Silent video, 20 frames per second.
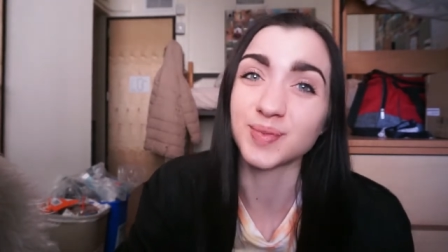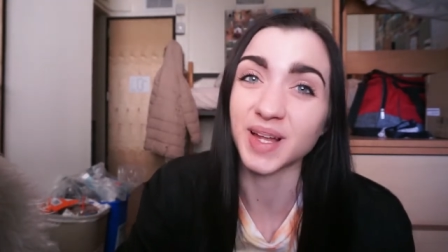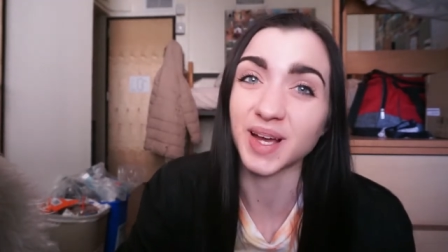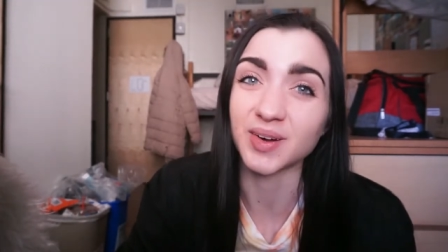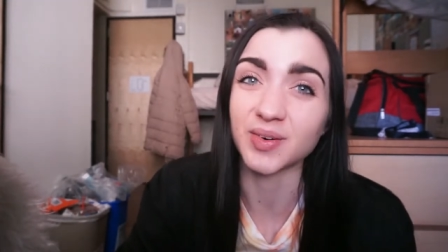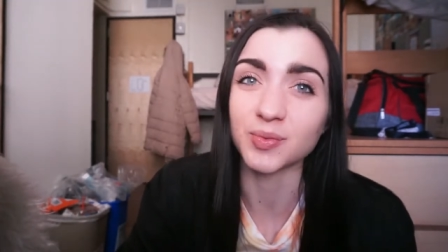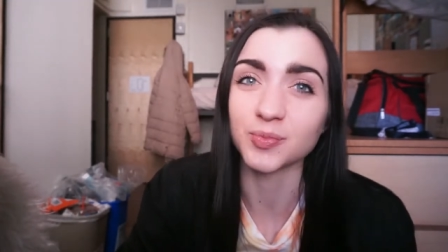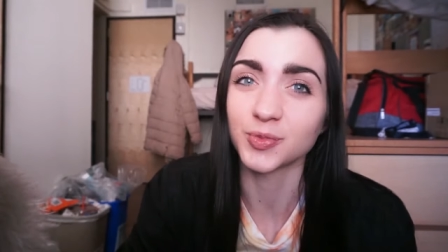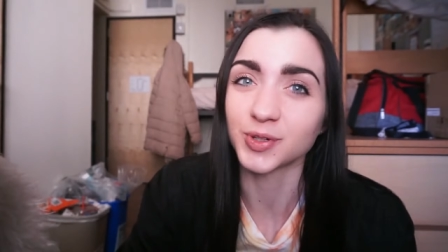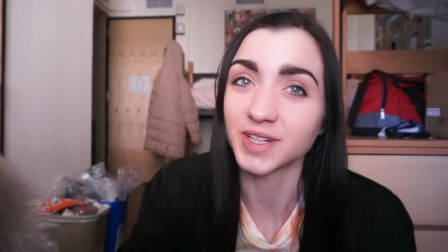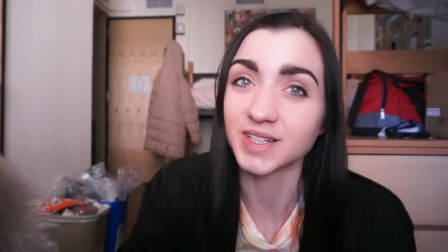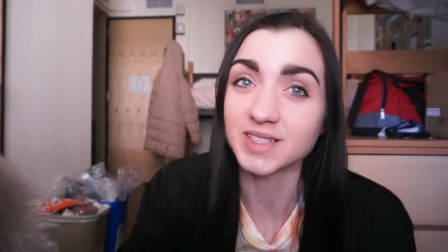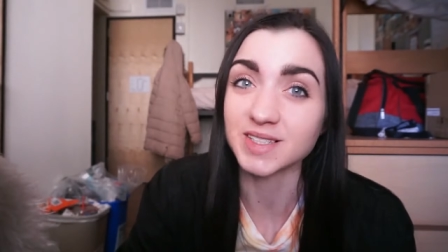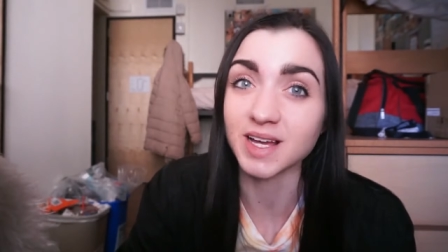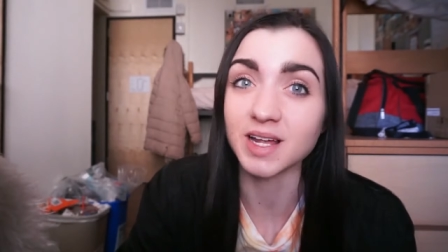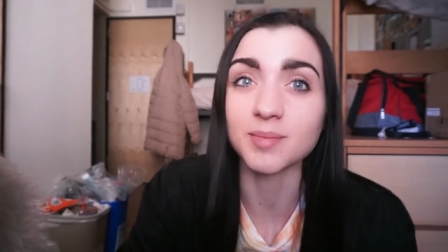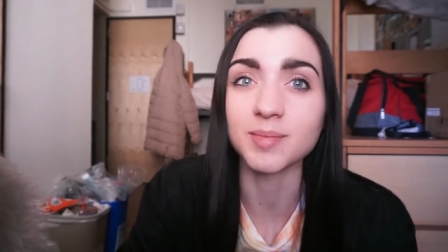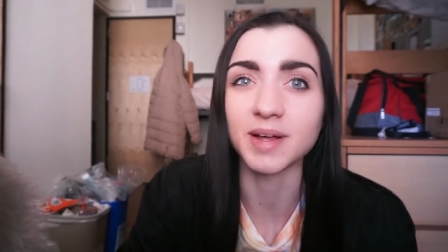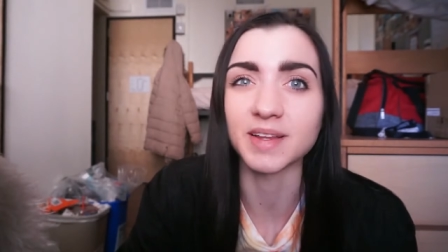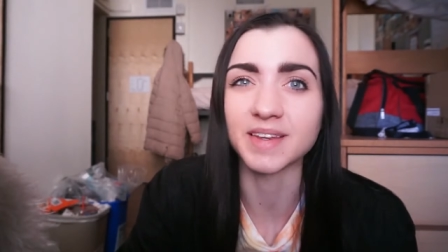Now I'm really
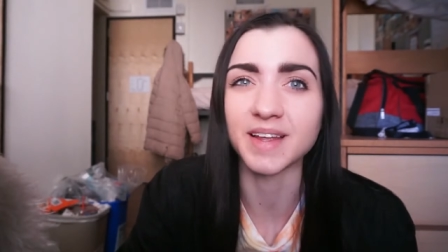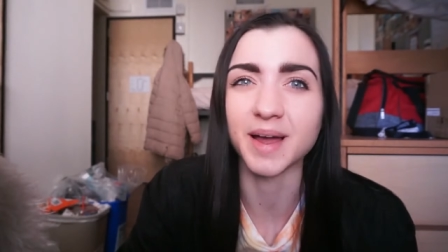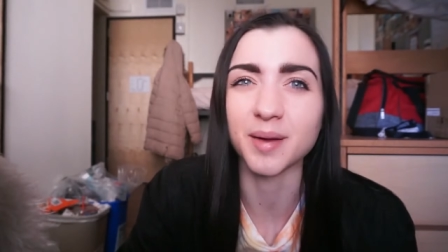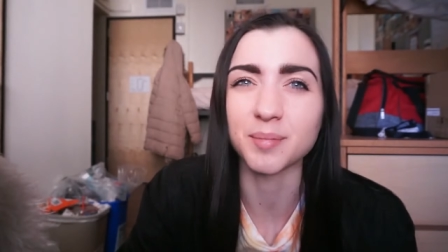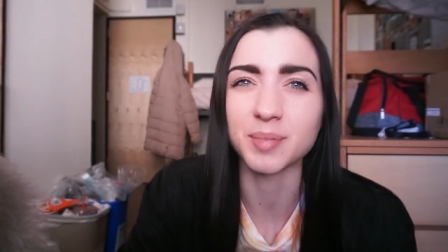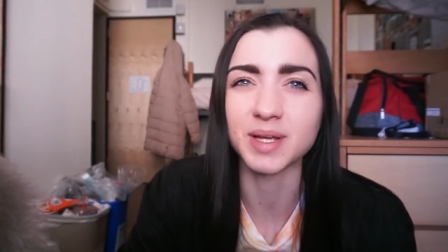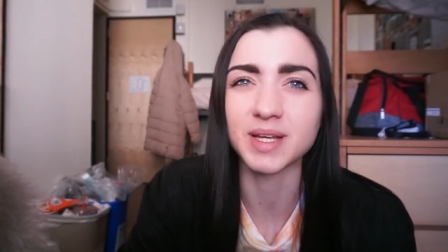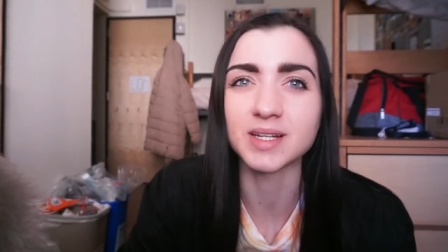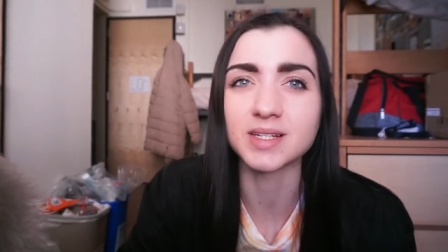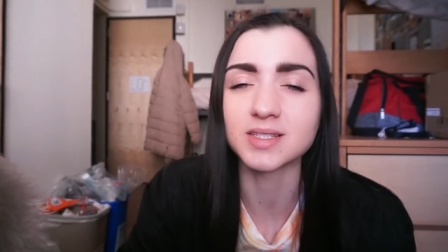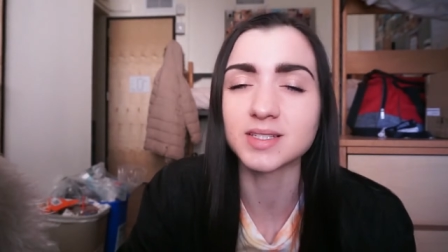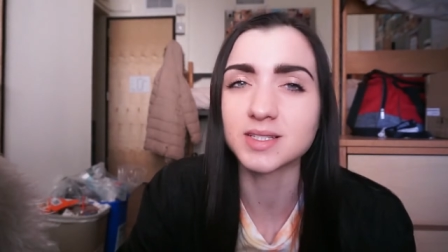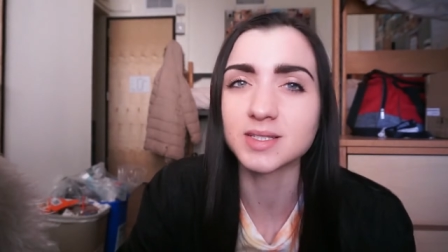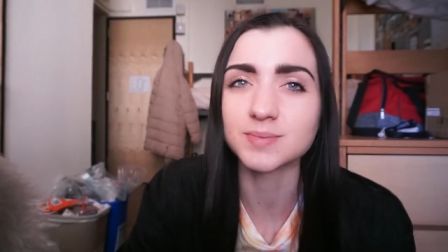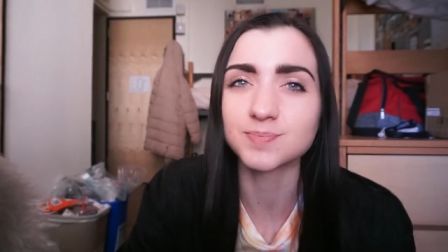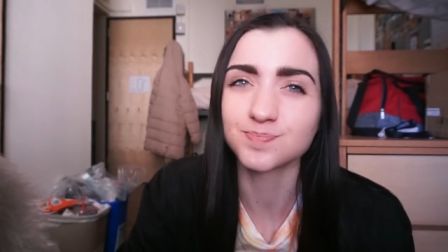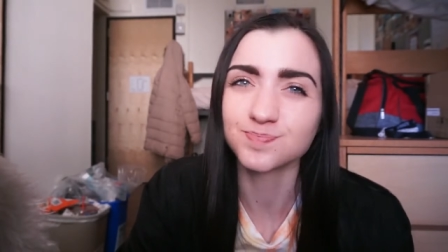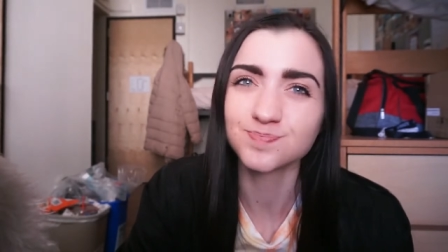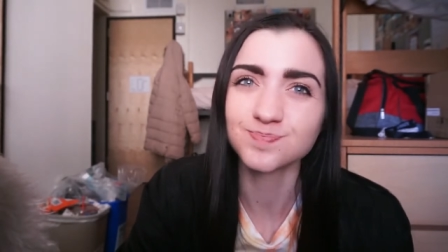sad about that because